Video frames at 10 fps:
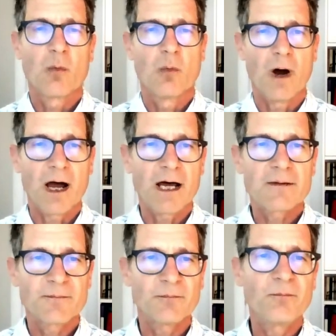
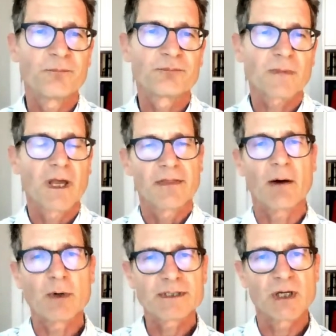Well,
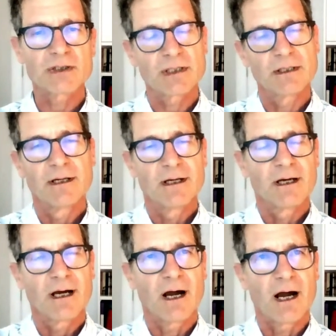that was not,
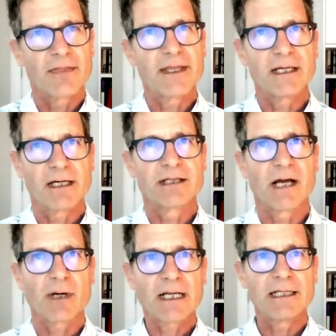I think,
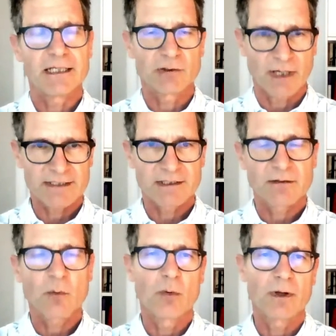directly addressed
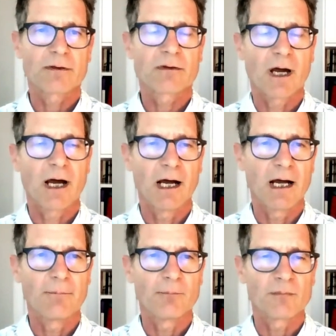with
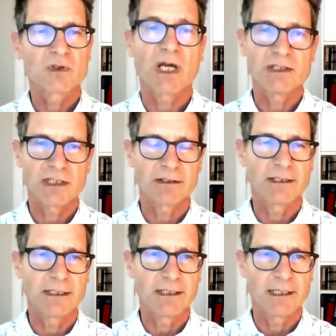um, changing
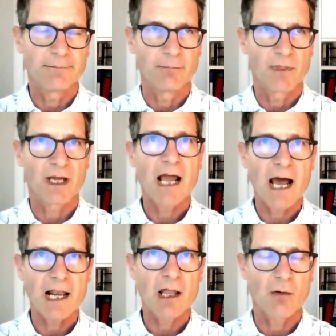the, um, the
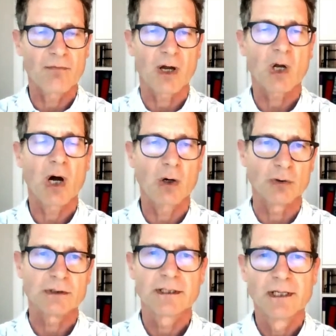colour of the
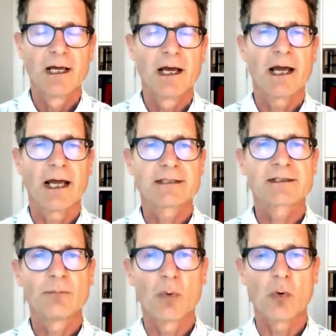coat.
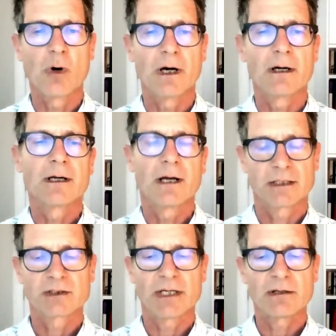It's more a
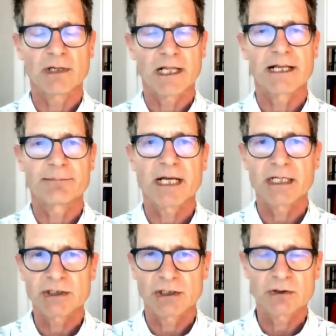general
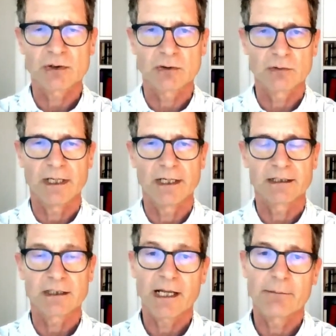adaptation to
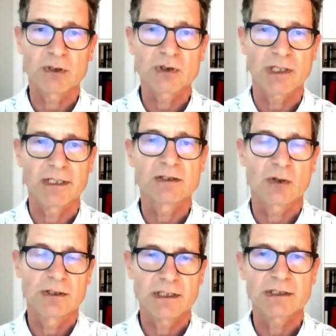uh, climate change
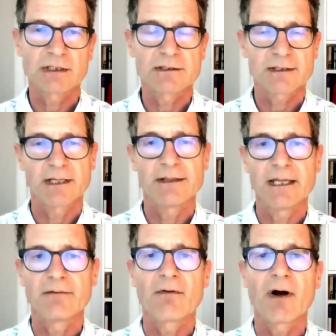conditions in the
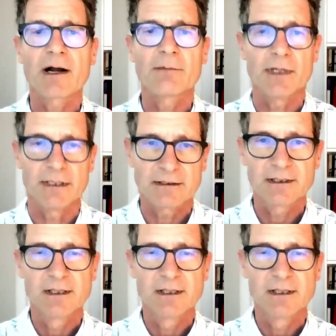environment.